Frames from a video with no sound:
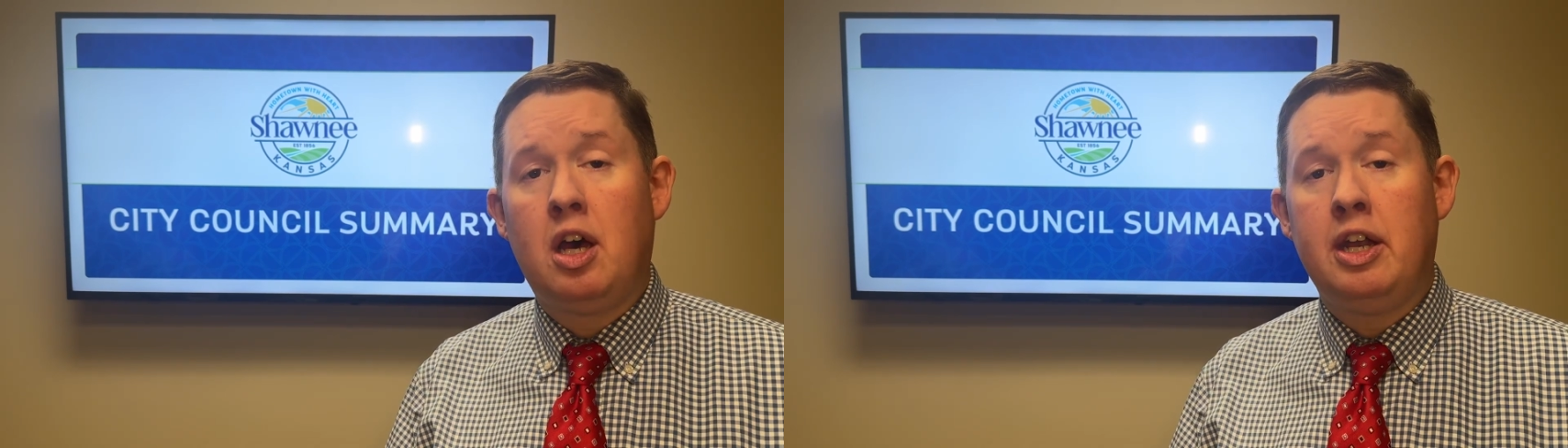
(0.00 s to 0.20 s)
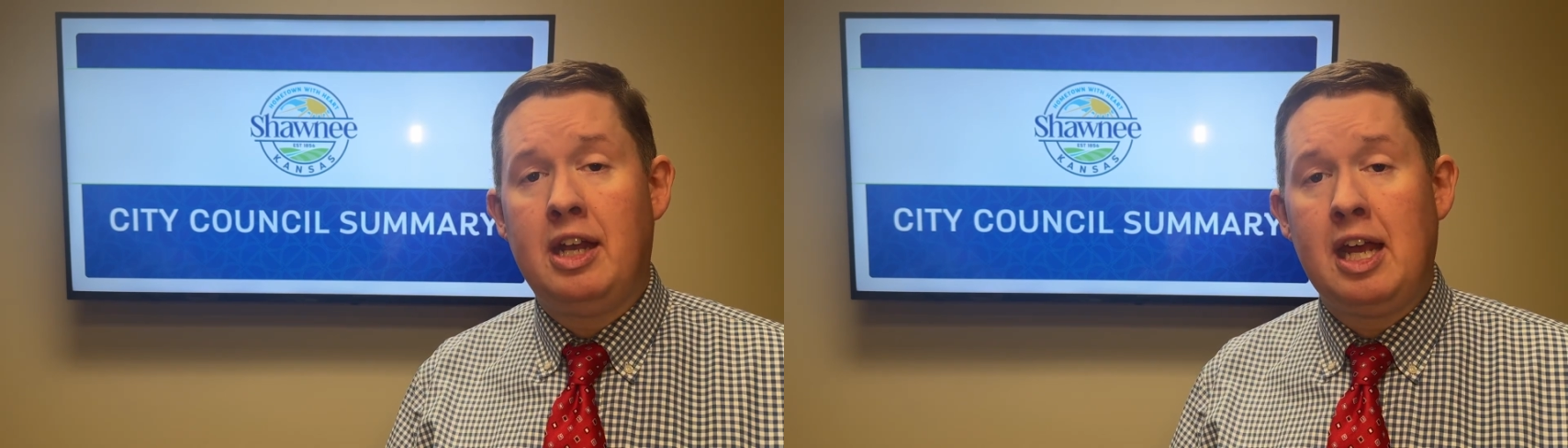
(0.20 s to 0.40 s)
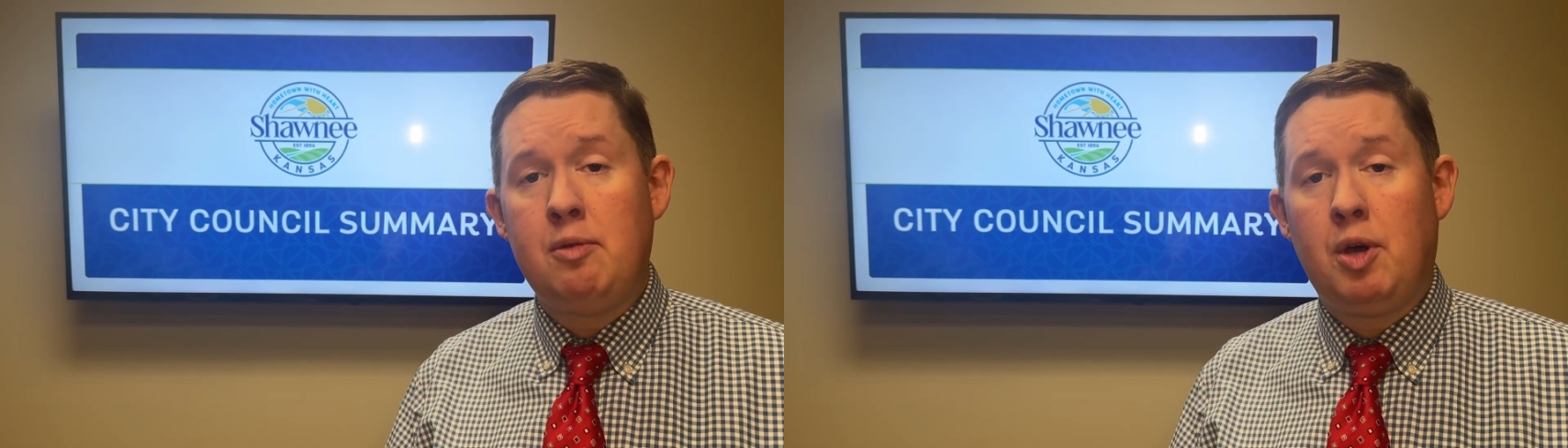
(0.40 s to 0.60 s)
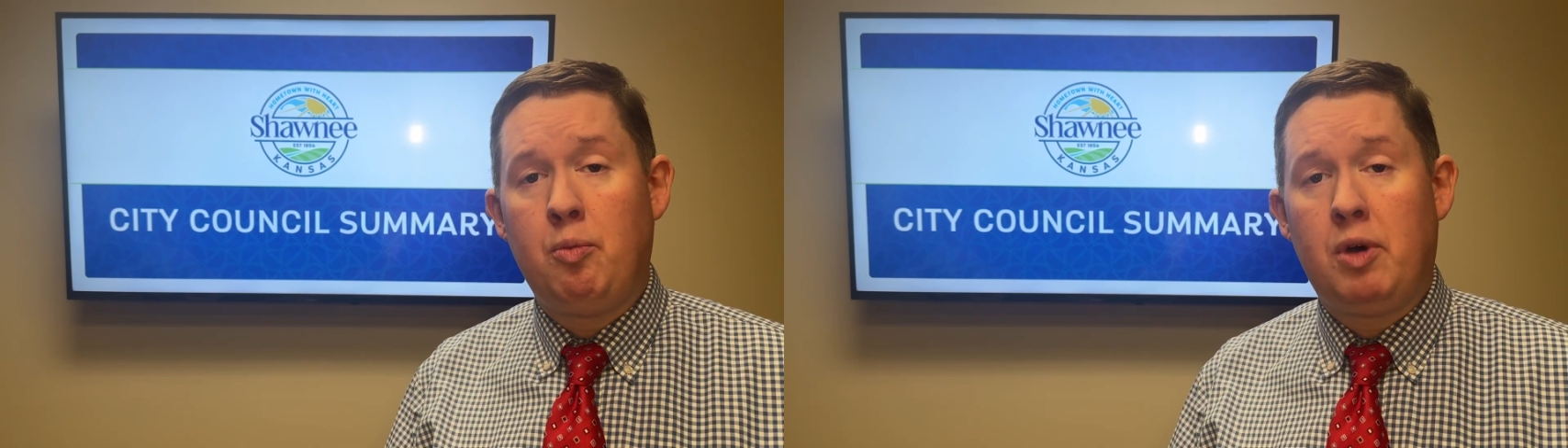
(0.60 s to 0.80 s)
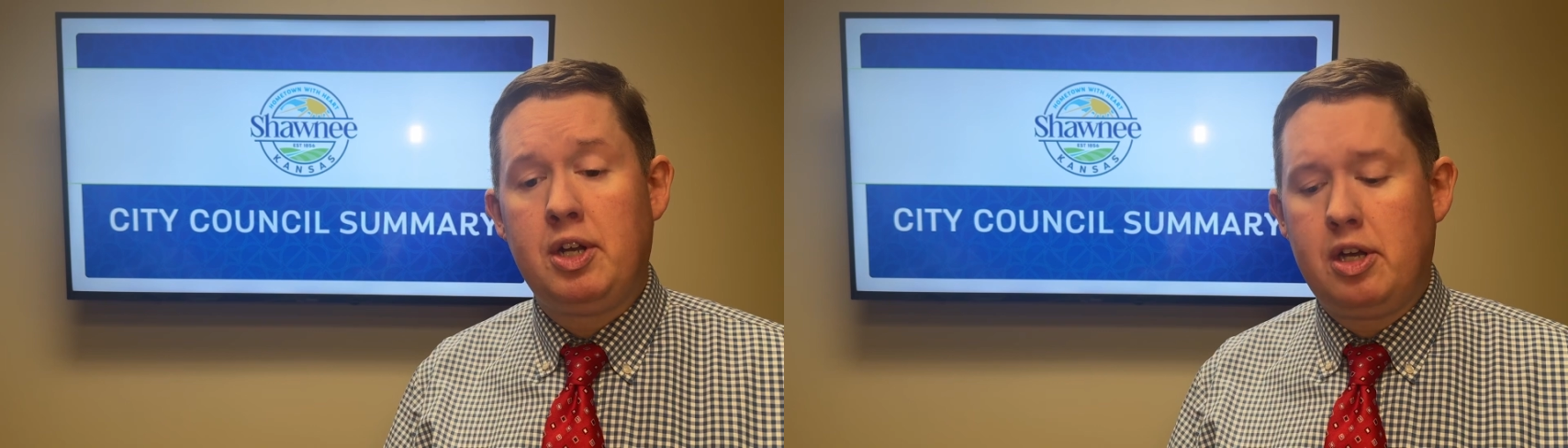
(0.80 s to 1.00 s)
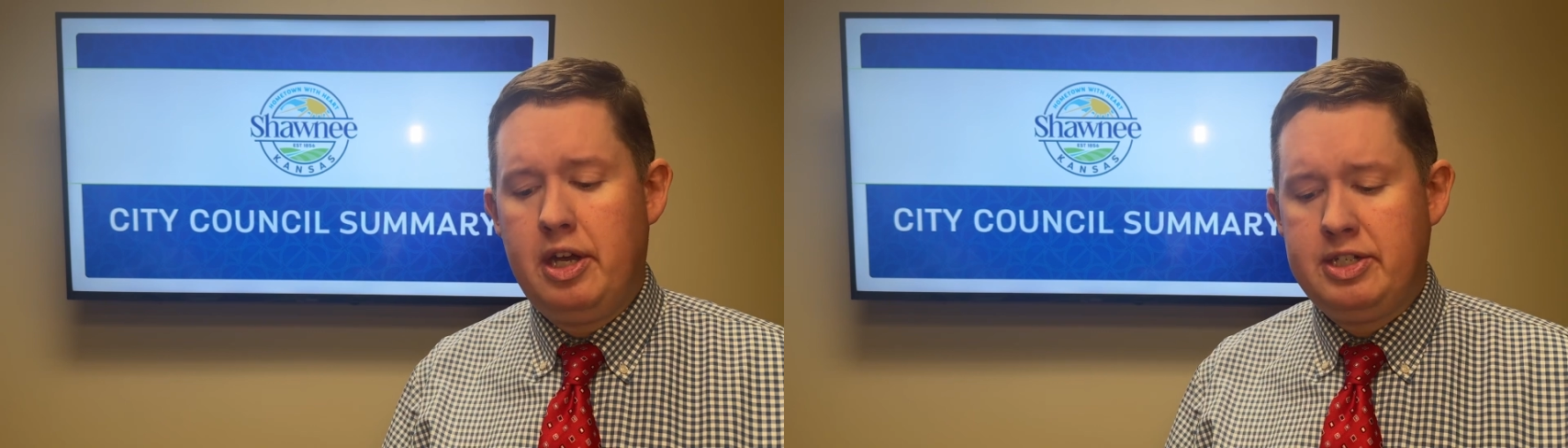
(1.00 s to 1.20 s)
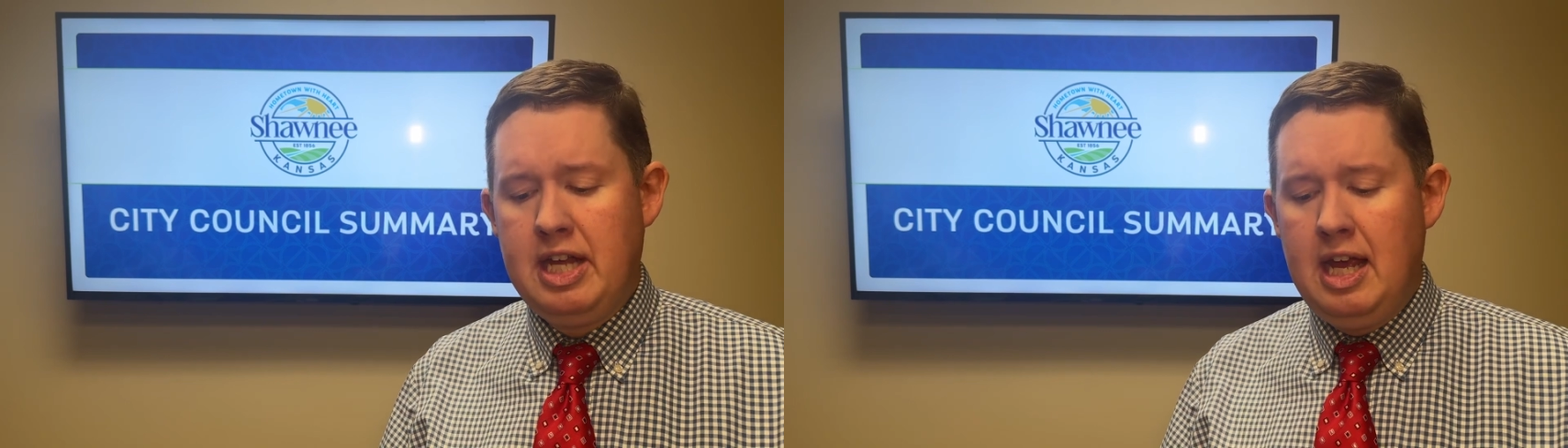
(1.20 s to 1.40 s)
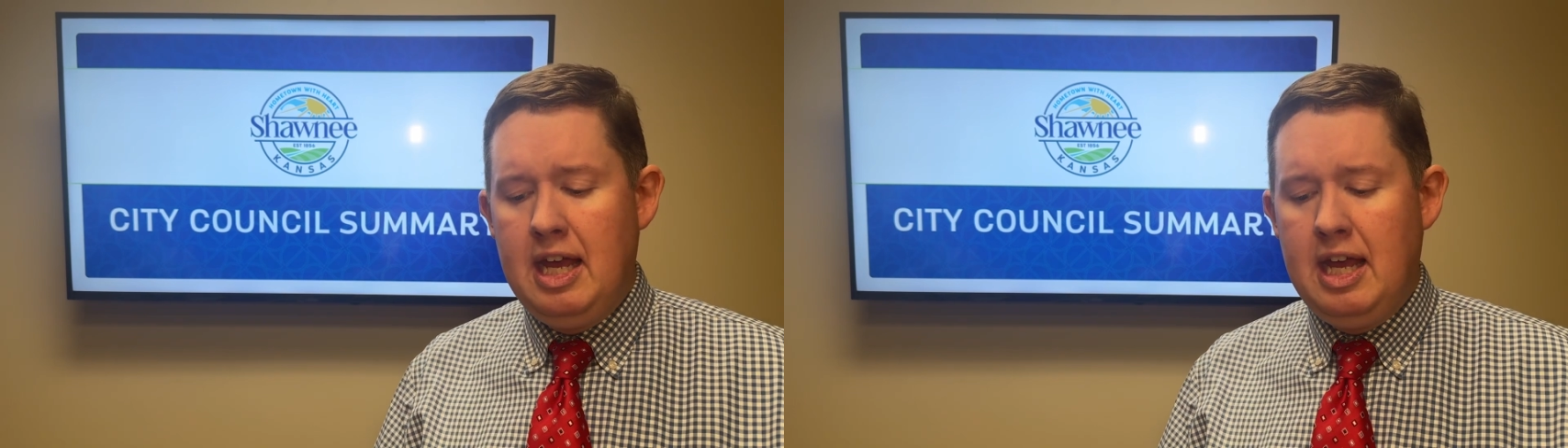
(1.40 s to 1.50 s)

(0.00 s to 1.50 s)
on 911 calls.